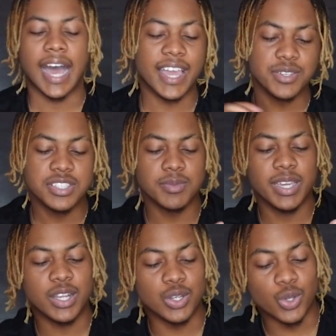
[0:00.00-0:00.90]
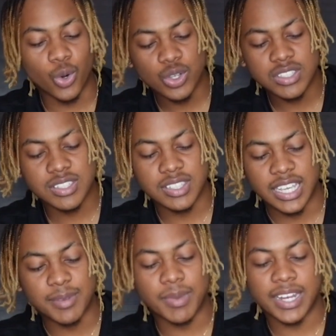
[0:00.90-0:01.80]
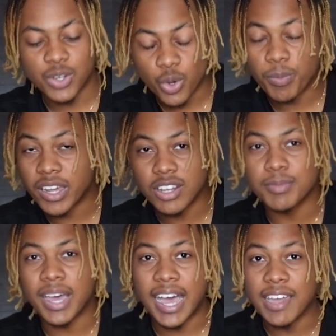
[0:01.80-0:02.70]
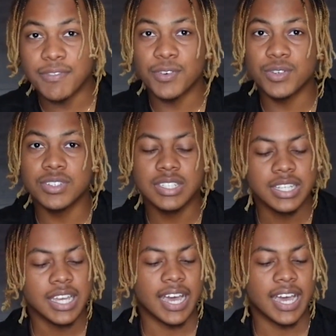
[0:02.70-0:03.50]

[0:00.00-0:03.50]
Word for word: I used to make notes in my notepad on my iPhone